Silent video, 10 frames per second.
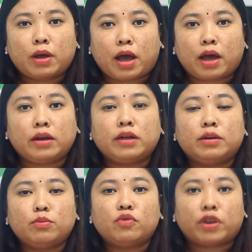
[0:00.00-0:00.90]
and
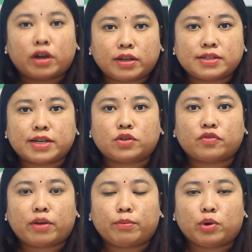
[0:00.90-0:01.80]
remove another set
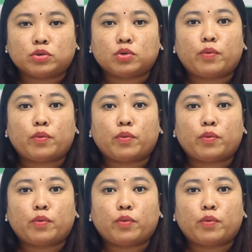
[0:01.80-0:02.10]
of embryos